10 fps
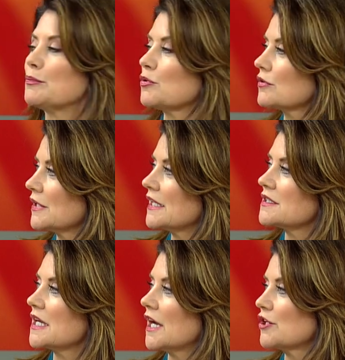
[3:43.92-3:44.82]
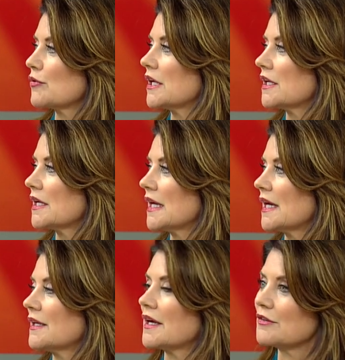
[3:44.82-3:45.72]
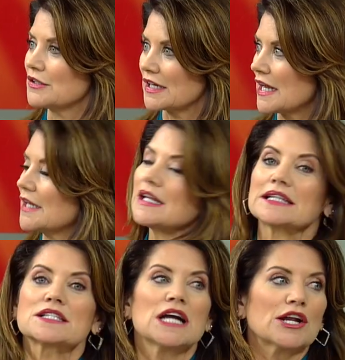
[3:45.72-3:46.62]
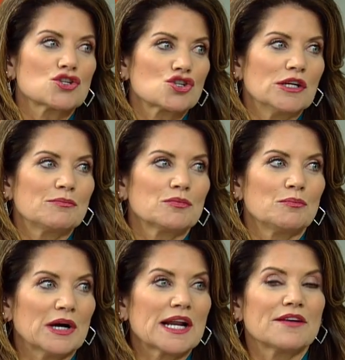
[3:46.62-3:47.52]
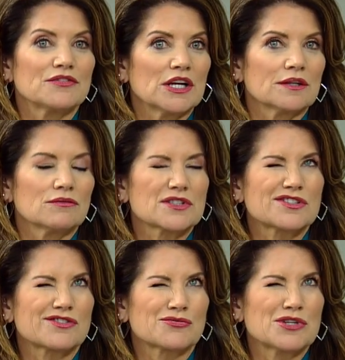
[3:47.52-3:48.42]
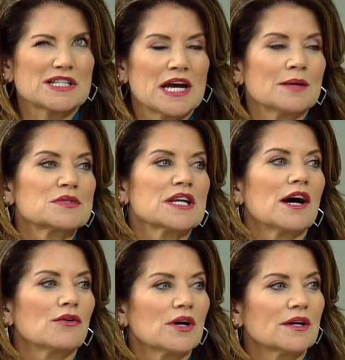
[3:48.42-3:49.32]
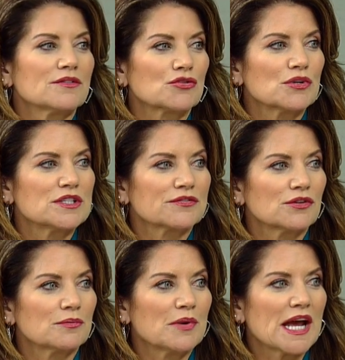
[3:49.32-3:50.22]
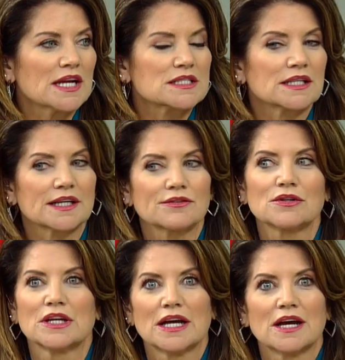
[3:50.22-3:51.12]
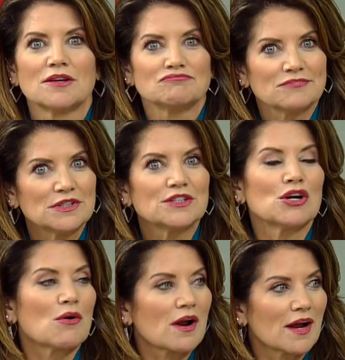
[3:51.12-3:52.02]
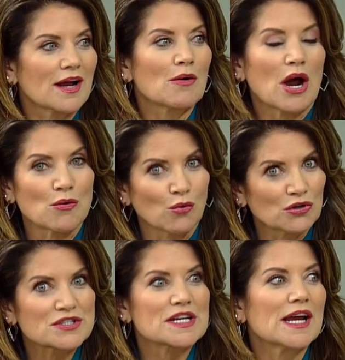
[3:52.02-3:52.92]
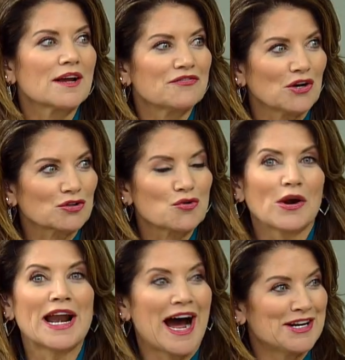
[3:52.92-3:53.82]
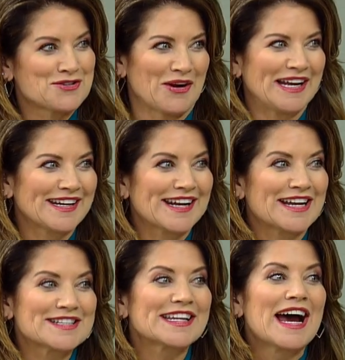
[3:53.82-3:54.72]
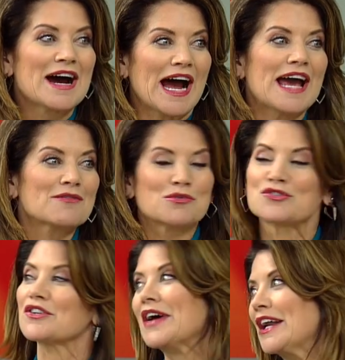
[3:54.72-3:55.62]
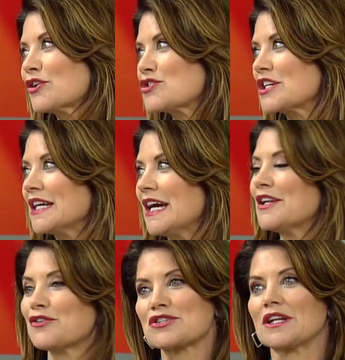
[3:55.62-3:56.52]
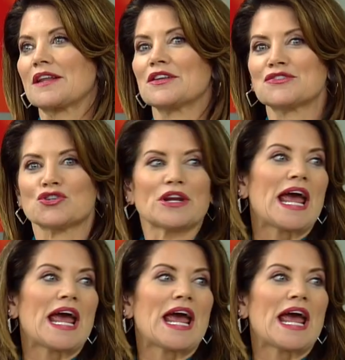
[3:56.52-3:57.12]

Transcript: people get dehydrated. Mm -hmm. And again, it's not cheap, but I've done this three times now, uh, three different bags, and I, you know, I, I, will say I felt quite hydrated and I did, I had a boost of energy yeah. and there's a lot of things you can